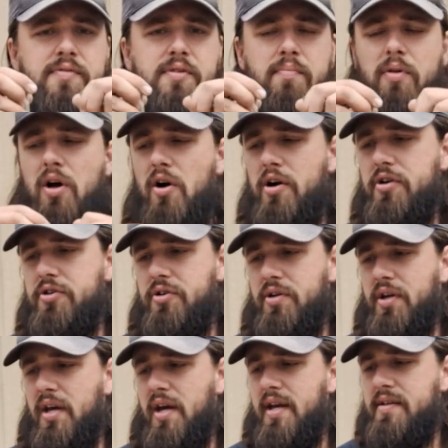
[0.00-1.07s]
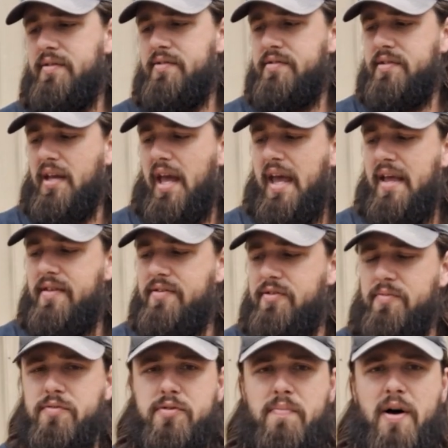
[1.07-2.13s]
some larger cuttings and
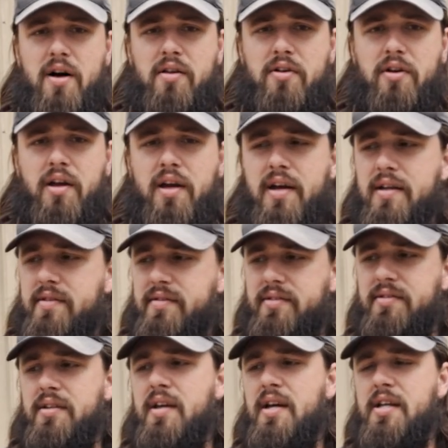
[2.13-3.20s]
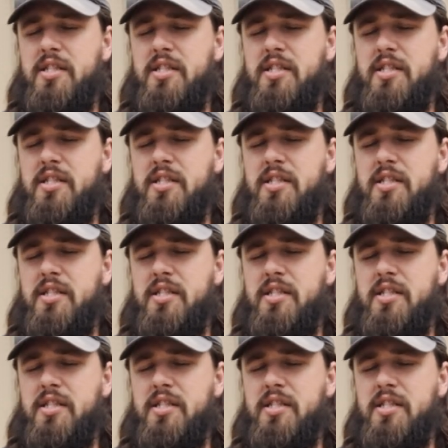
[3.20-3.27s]
some smaller cuttings.